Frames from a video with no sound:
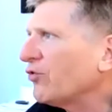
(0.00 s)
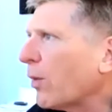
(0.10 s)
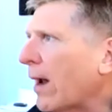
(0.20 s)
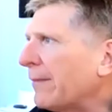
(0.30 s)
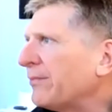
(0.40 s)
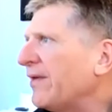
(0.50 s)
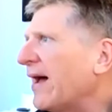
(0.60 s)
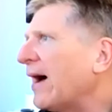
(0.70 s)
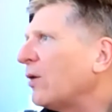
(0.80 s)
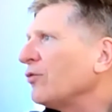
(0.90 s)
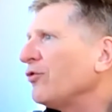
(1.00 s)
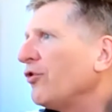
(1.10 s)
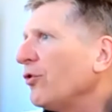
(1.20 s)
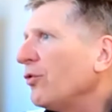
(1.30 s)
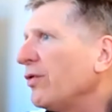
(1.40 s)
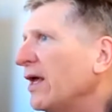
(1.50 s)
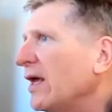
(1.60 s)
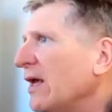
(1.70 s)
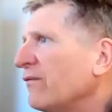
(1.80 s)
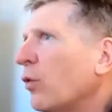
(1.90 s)
drop down to
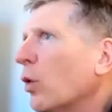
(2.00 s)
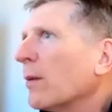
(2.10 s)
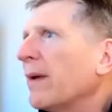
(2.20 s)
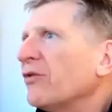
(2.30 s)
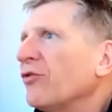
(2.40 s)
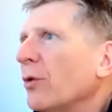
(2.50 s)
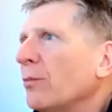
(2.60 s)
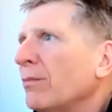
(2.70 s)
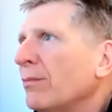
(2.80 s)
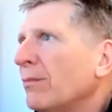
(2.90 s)
the 4 bedroom,